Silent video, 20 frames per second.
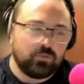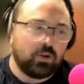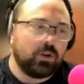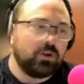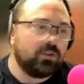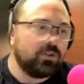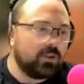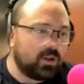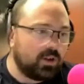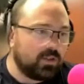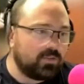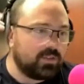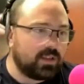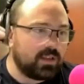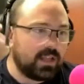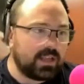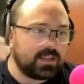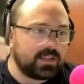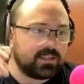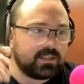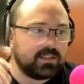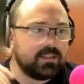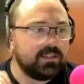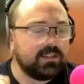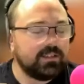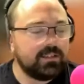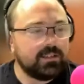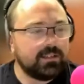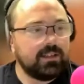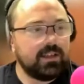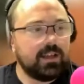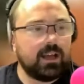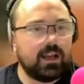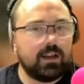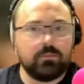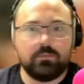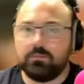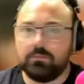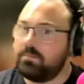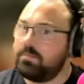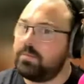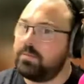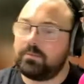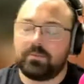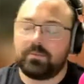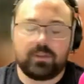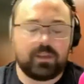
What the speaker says: rung on the ladder. But